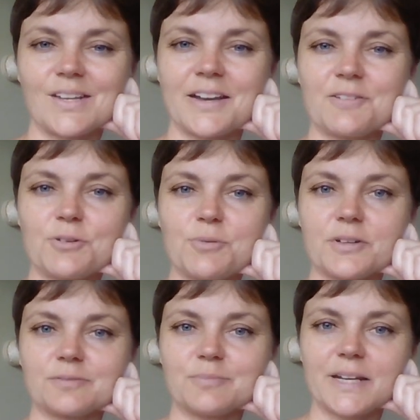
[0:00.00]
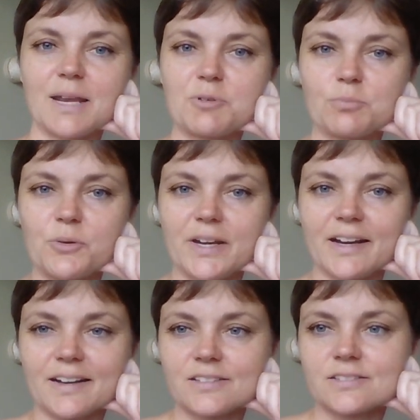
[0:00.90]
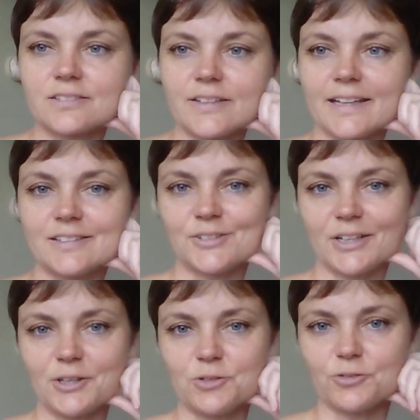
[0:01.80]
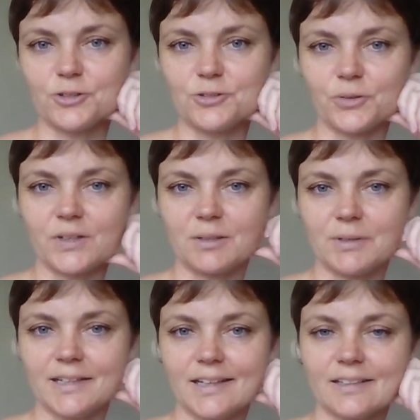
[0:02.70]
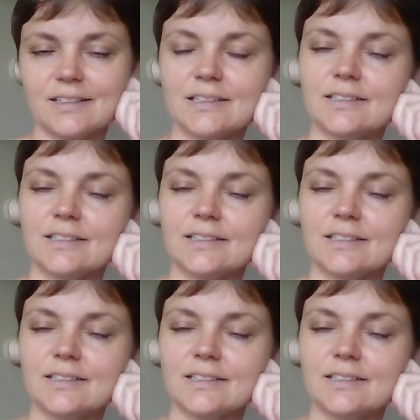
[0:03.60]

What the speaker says: Hi everyone, my name is Bo Derricks, and thank you for joining me again.